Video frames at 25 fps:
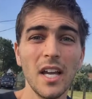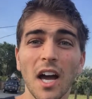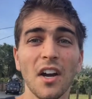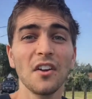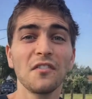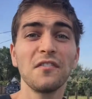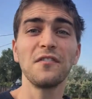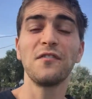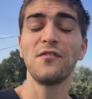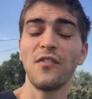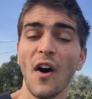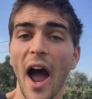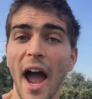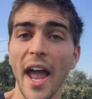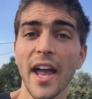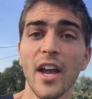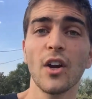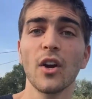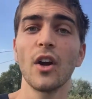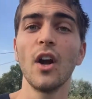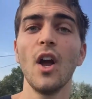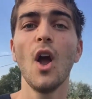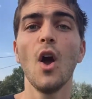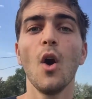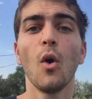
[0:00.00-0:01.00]
got a
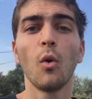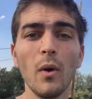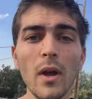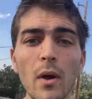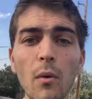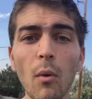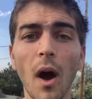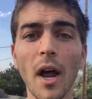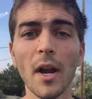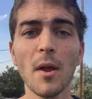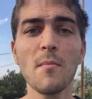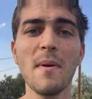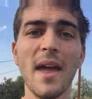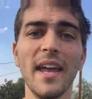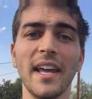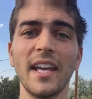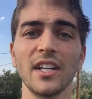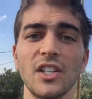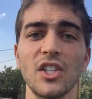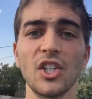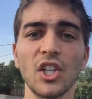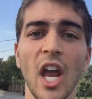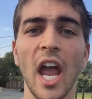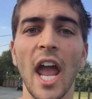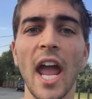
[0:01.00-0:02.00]
fire. We want to make a
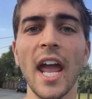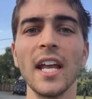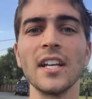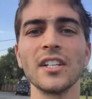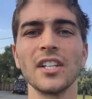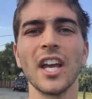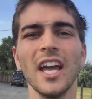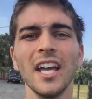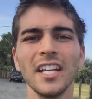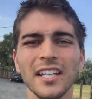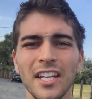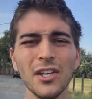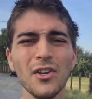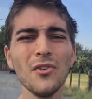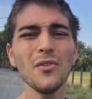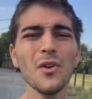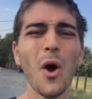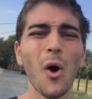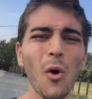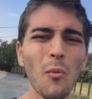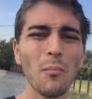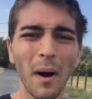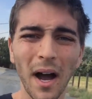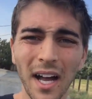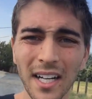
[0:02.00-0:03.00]
change. Do you
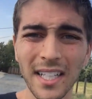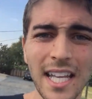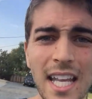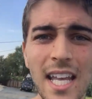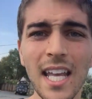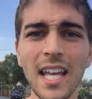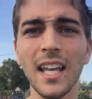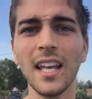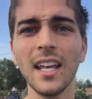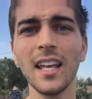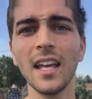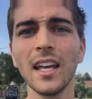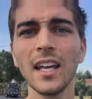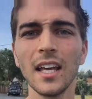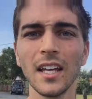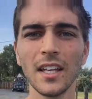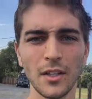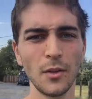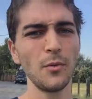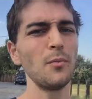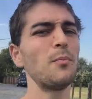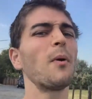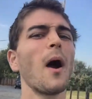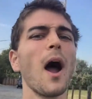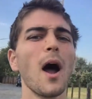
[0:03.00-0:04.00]
know Bundy?
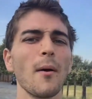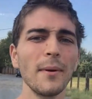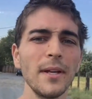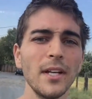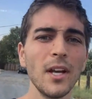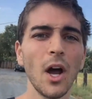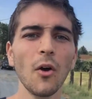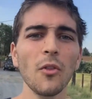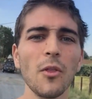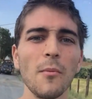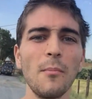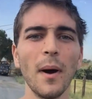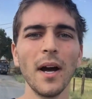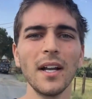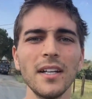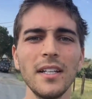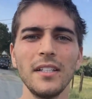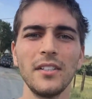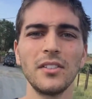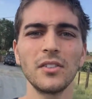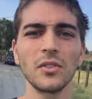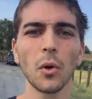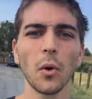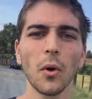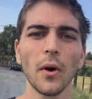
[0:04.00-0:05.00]
You probably know the
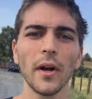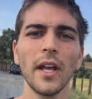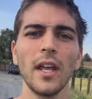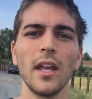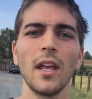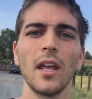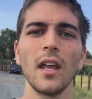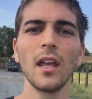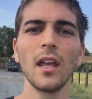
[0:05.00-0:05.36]
Bundy story.